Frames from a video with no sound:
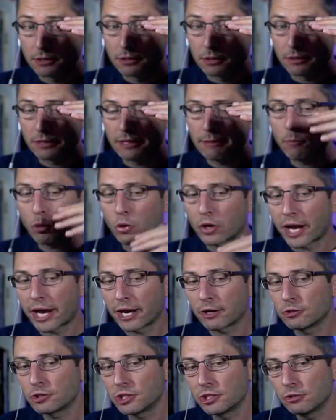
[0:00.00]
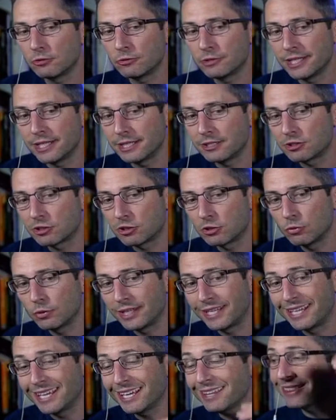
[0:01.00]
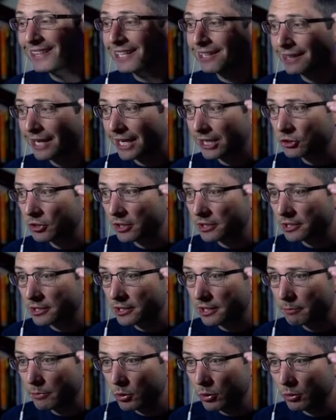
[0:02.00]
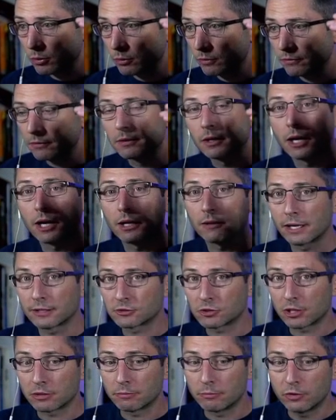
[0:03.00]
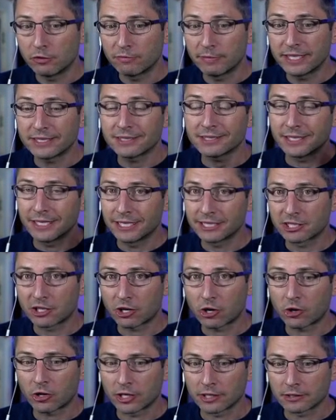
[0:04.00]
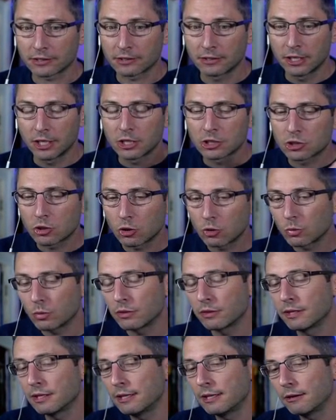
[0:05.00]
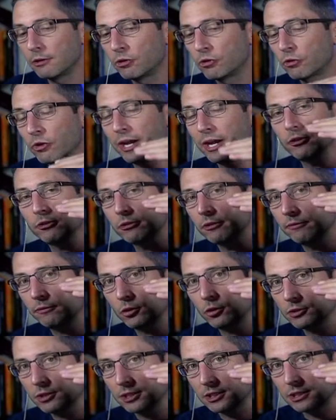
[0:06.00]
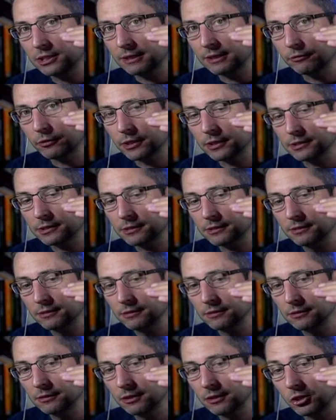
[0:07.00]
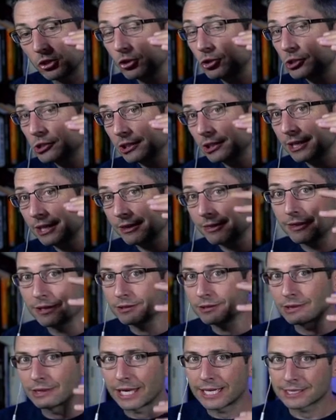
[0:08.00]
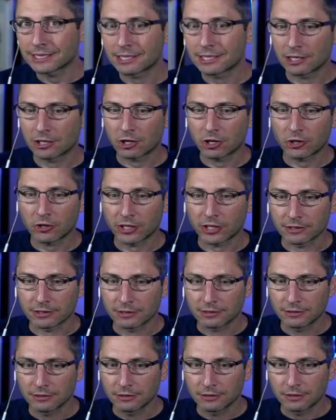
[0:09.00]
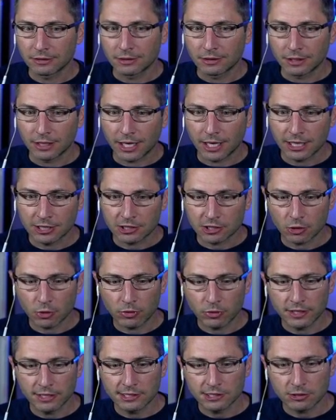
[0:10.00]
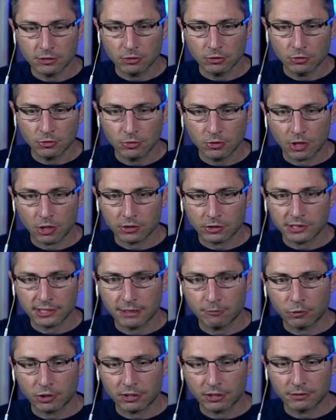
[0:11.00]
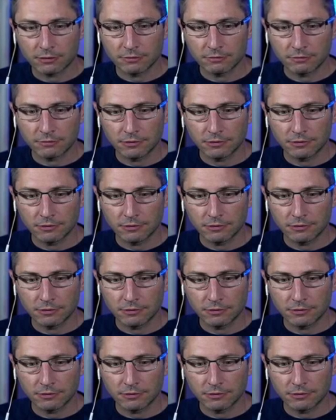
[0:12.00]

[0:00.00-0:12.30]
the more energy you need to get the electrons to move. Electron movement is current. So the greater the voltage difference, usually the less the current. And so these two are somewhat,